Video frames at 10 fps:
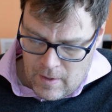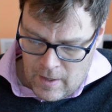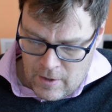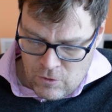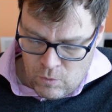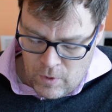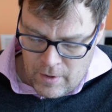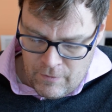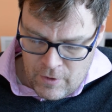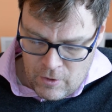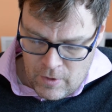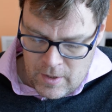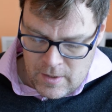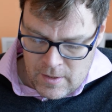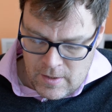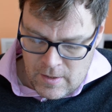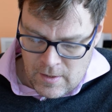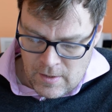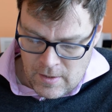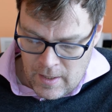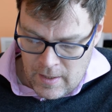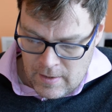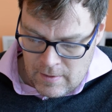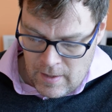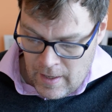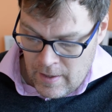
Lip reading: as the one great sight